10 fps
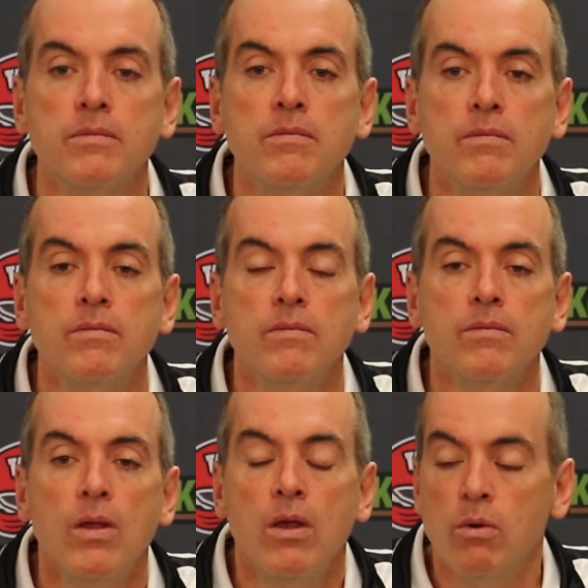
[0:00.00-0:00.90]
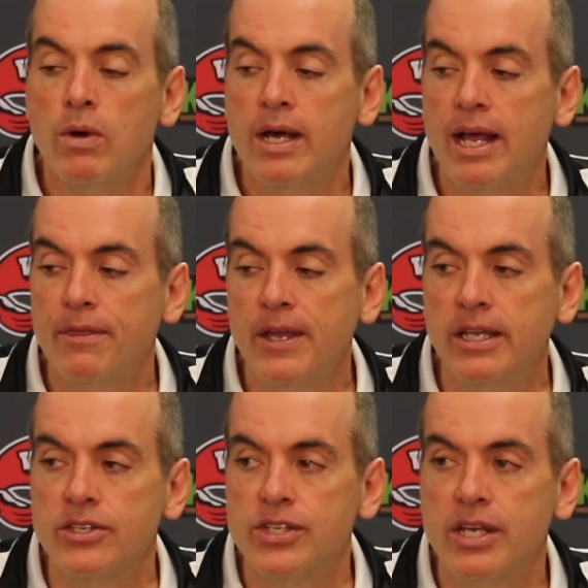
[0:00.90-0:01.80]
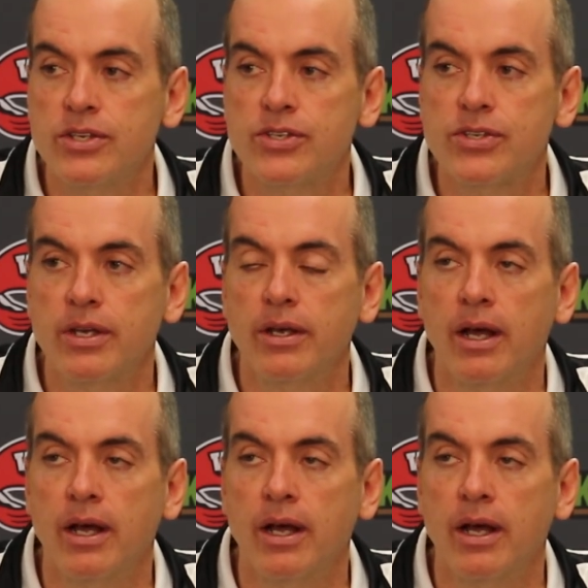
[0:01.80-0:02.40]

It seems. Well, I think it says